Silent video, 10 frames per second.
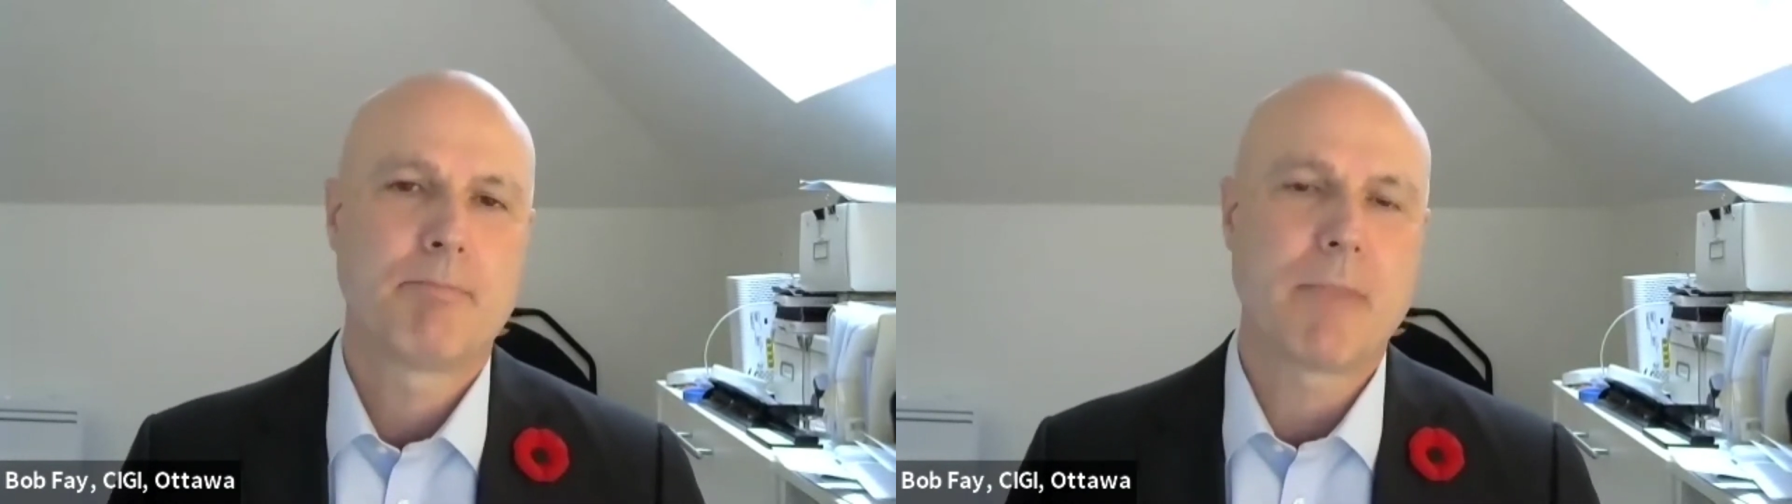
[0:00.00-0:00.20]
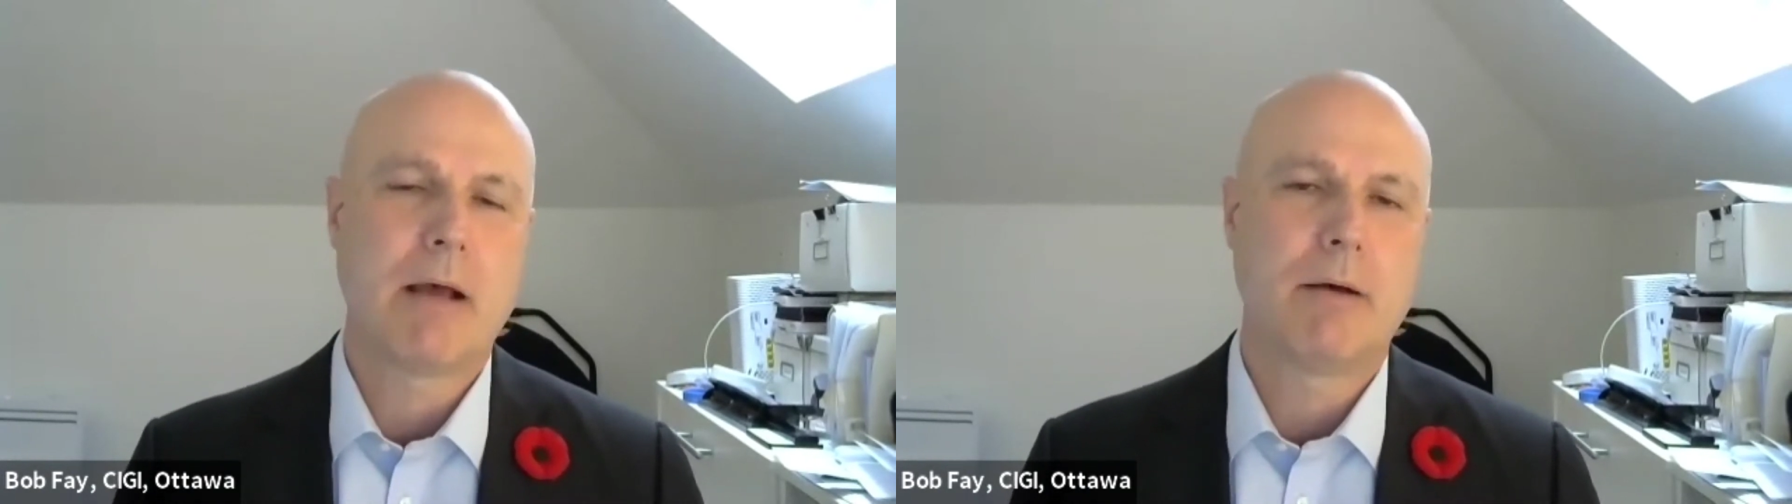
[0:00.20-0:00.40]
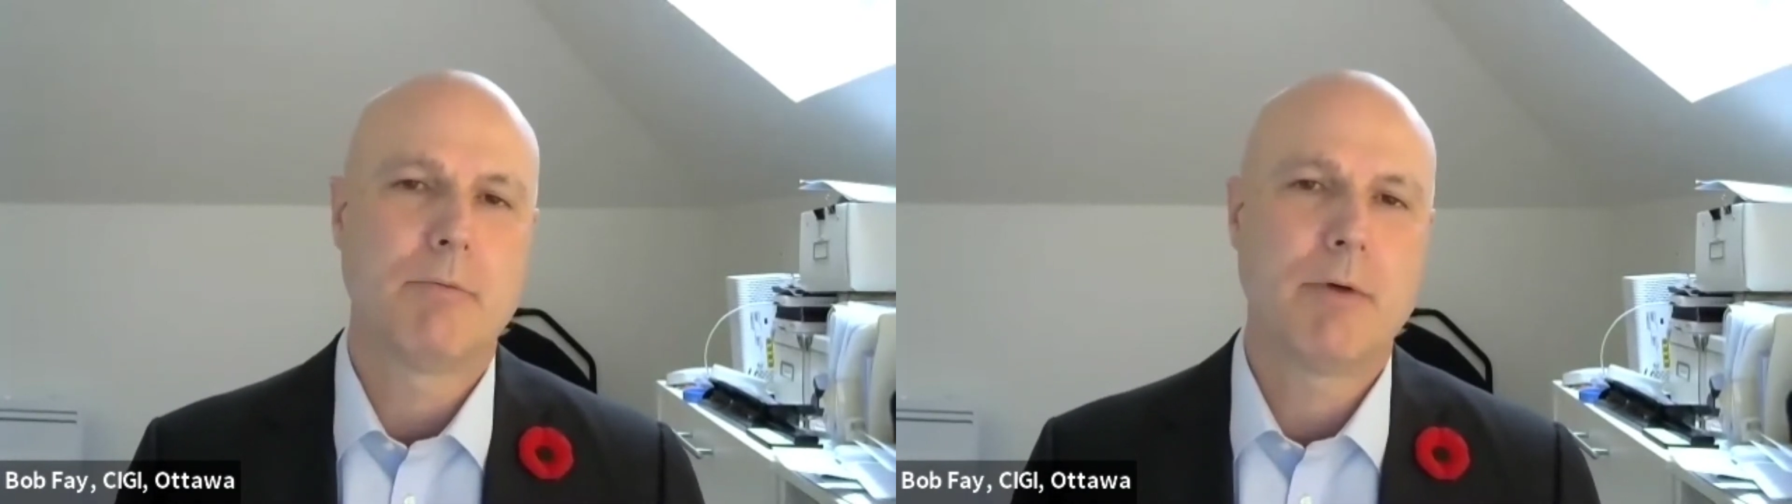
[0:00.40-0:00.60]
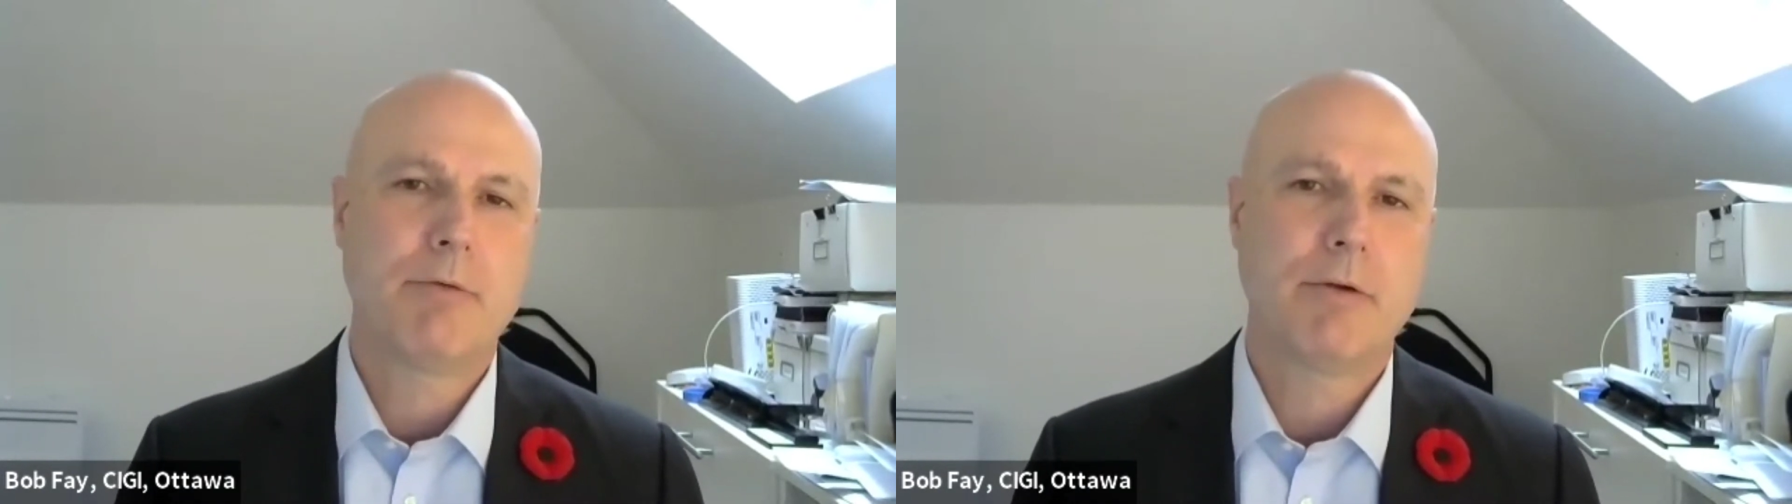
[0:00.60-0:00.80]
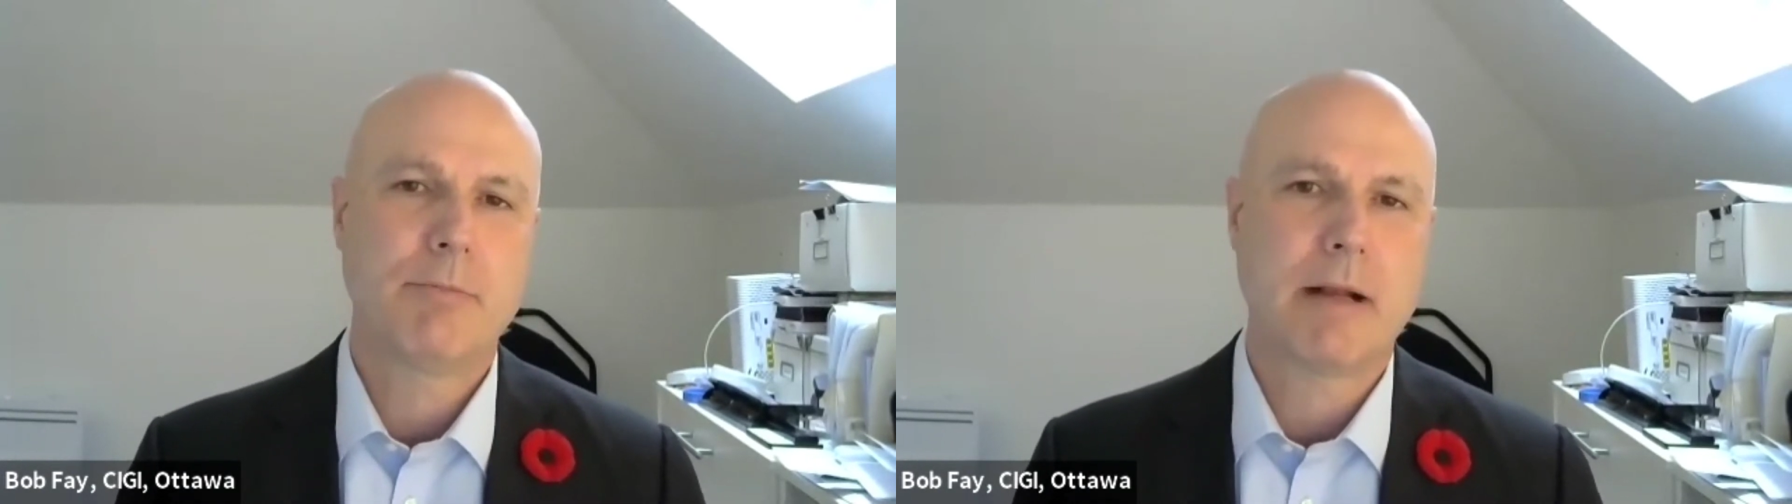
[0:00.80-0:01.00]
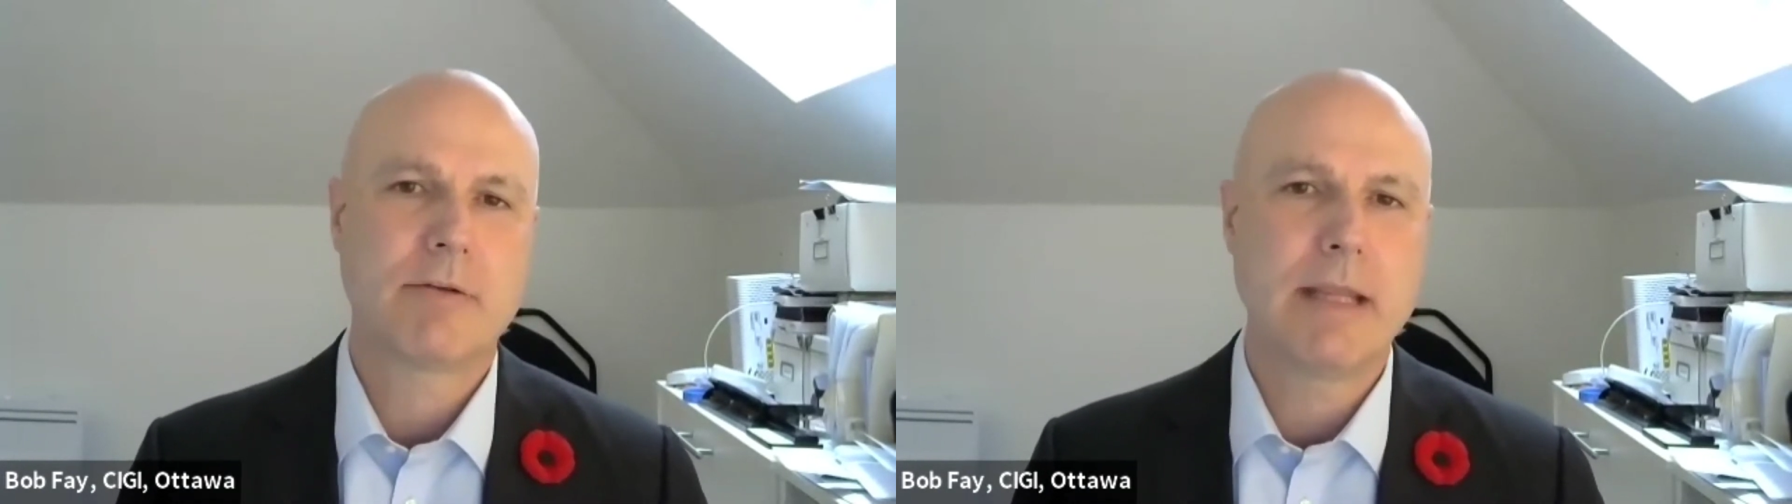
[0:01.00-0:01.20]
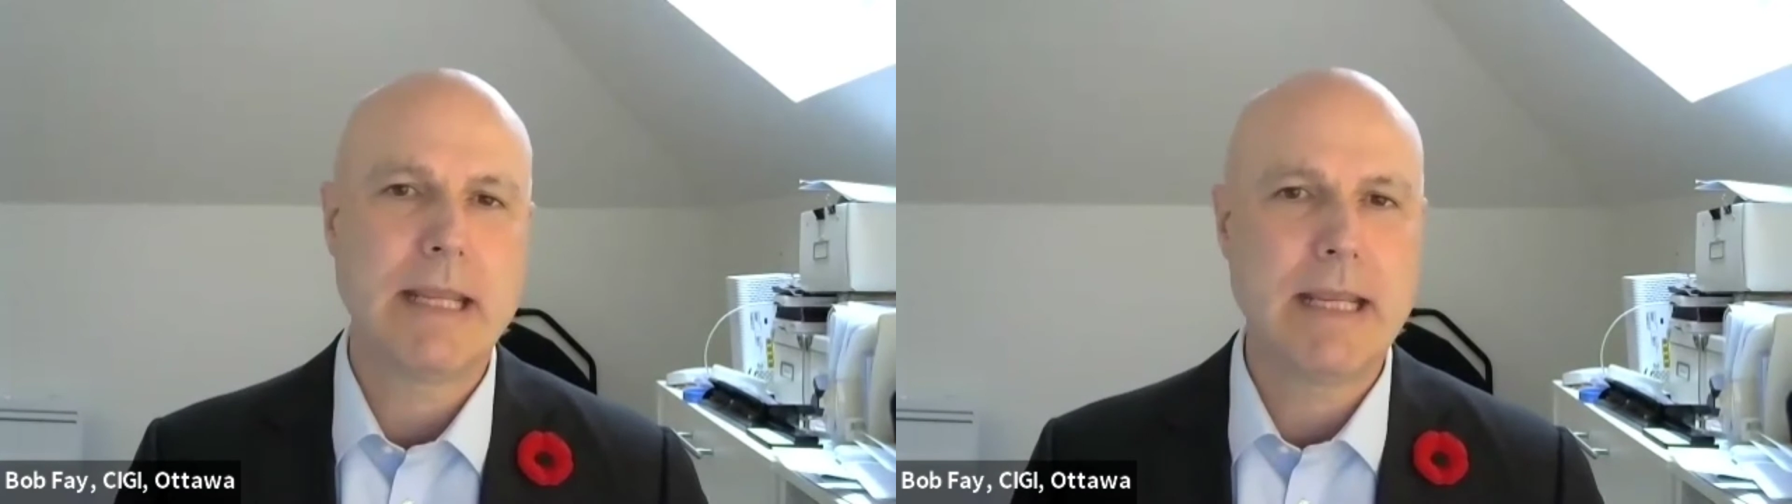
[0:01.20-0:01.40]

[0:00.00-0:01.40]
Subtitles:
Now, with respect to